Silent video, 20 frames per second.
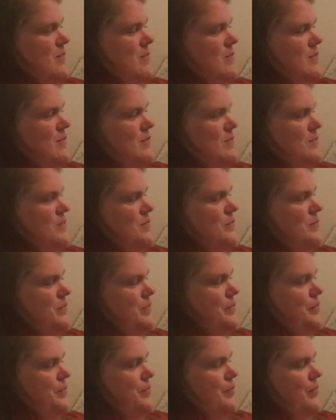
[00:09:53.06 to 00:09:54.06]

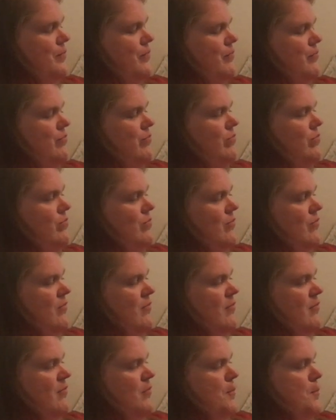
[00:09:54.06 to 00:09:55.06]

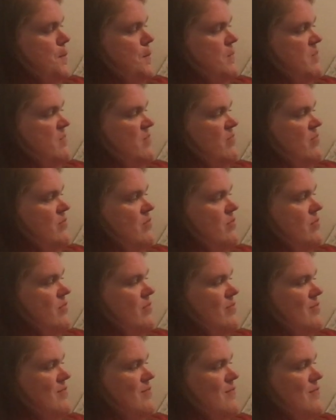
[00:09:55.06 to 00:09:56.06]

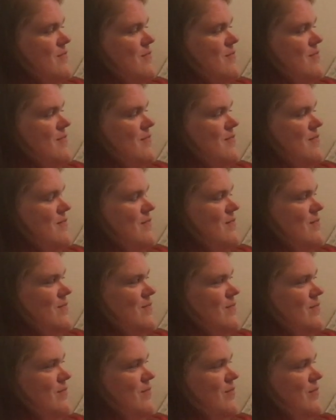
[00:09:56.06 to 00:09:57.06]

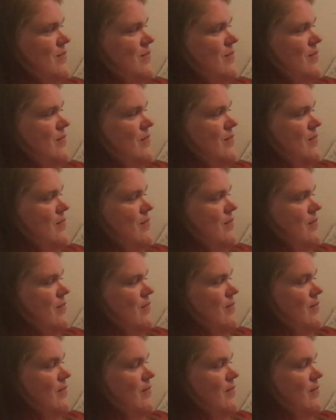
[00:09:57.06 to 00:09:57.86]
Nobody speaks.